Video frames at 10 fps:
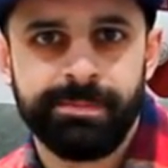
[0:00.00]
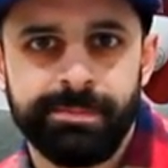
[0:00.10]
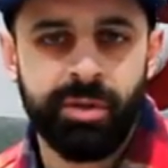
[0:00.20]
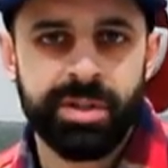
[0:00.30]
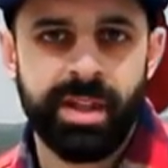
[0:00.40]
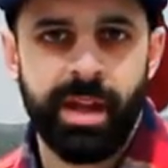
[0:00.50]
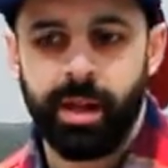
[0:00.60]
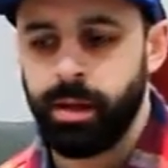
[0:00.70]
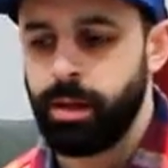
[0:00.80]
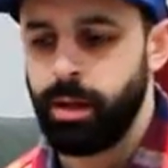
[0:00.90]
First
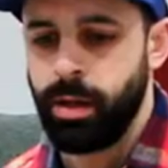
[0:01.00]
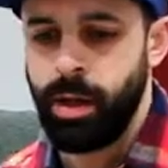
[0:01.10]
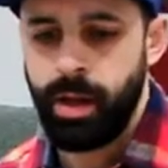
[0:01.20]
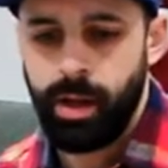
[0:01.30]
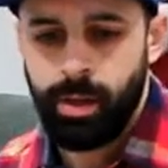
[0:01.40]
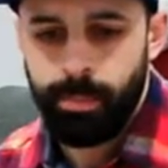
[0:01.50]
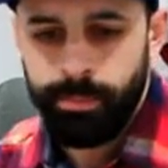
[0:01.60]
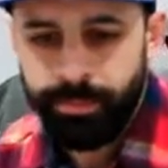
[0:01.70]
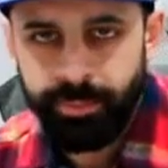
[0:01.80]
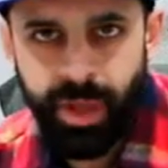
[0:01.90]
thing
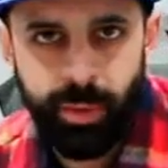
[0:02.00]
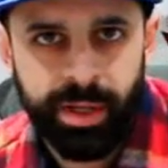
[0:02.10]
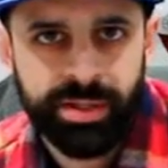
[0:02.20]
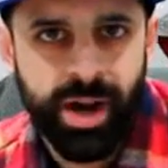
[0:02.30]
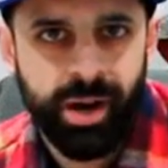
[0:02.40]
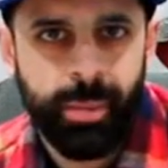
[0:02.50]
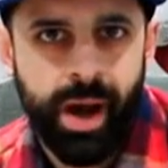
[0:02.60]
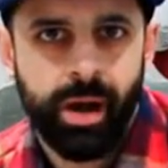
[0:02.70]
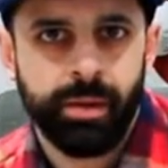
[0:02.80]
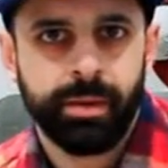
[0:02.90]
that we can talk
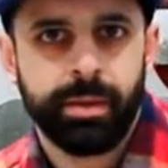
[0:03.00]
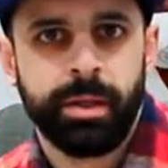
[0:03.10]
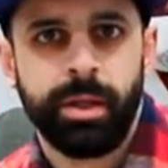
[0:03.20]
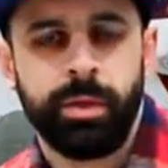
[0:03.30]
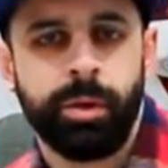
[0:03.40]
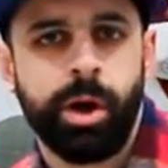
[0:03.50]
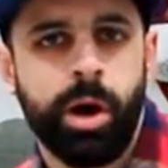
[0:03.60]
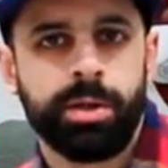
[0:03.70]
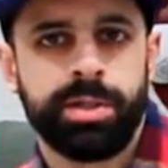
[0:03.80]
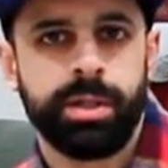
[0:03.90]
about in
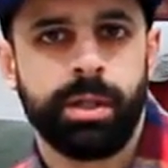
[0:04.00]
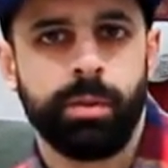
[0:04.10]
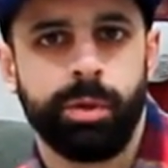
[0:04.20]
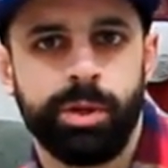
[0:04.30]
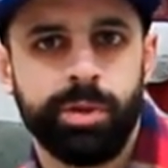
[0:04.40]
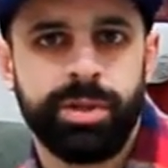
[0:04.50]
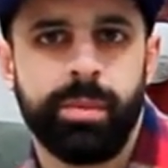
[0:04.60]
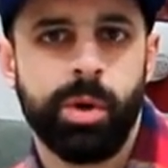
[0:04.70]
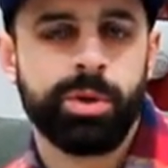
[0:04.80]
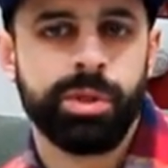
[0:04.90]
regards to
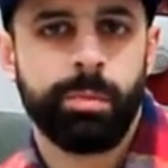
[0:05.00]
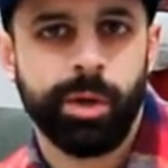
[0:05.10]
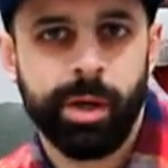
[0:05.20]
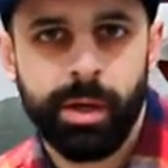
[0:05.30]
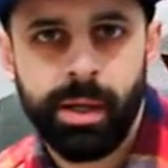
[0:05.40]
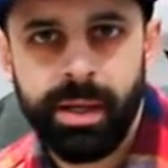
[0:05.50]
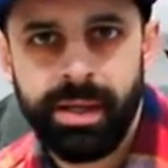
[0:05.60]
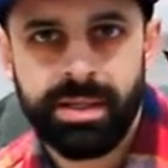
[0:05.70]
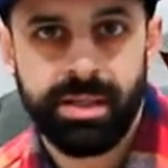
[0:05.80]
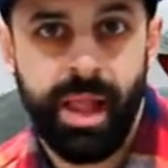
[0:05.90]
reducing motion blur
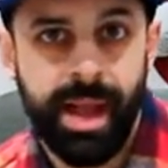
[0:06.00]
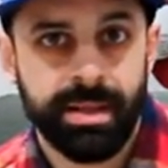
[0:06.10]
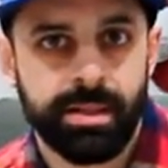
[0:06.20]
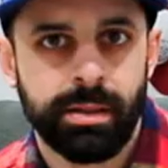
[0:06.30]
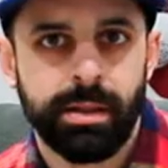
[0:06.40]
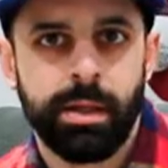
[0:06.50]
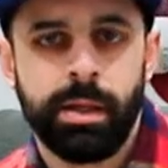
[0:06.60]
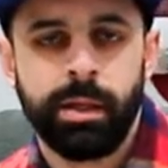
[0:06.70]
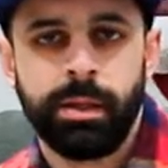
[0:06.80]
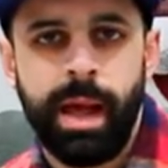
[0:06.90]
is light.
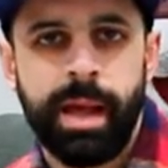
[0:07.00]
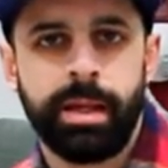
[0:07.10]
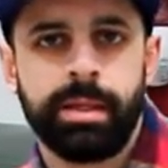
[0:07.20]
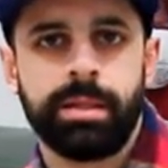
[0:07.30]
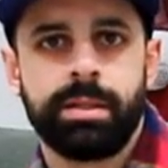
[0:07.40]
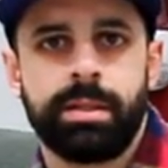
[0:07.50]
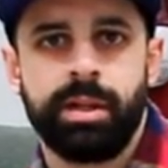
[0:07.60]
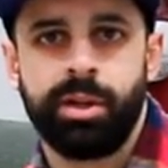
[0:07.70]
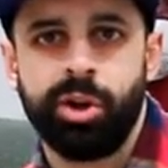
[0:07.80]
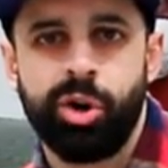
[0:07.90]
Light is
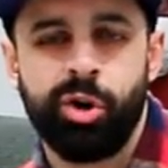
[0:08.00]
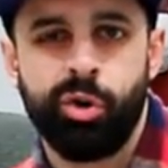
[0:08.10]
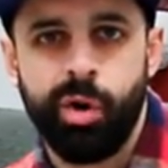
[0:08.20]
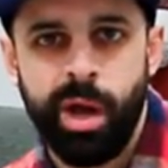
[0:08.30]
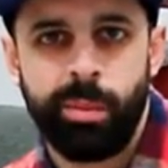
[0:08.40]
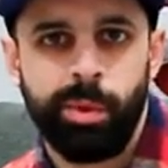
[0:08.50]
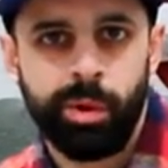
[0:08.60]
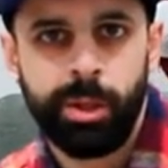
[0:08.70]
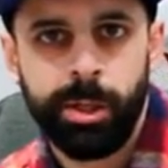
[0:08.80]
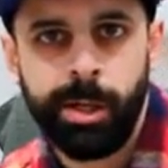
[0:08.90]
an
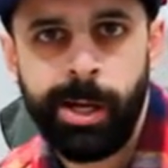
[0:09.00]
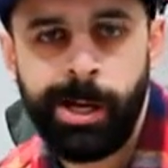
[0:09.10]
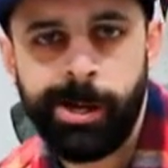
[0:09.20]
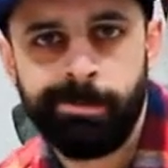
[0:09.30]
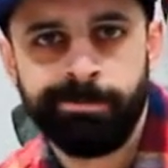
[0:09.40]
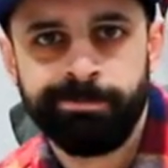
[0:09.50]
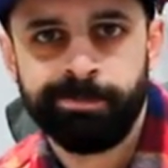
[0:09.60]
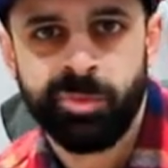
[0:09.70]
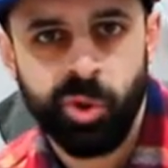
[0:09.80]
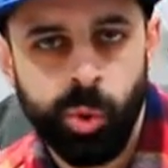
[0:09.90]
incredible
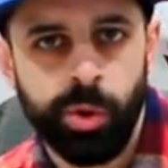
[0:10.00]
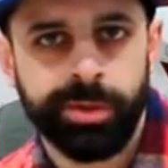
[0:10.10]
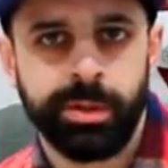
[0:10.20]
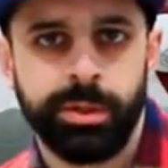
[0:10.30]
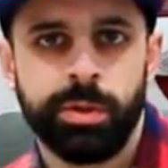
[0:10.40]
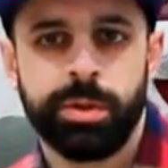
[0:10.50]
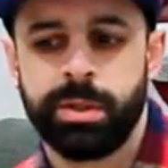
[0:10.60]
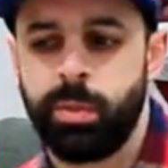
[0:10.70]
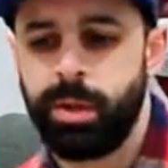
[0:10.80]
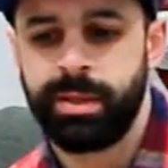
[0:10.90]
tool to
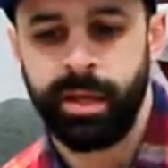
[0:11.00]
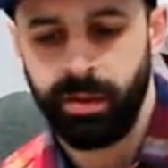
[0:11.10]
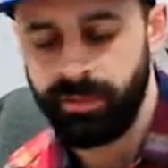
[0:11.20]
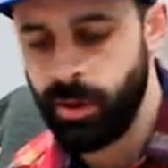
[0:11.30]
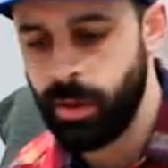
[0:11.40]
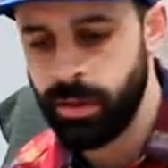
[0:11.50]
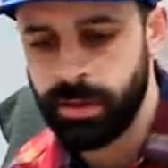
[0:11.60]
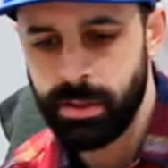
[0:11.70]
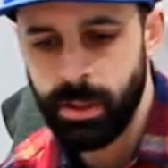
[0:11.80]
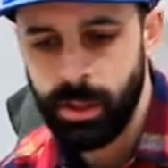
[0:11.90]
use while taking
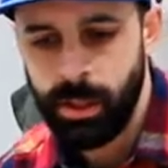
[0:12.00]
photos,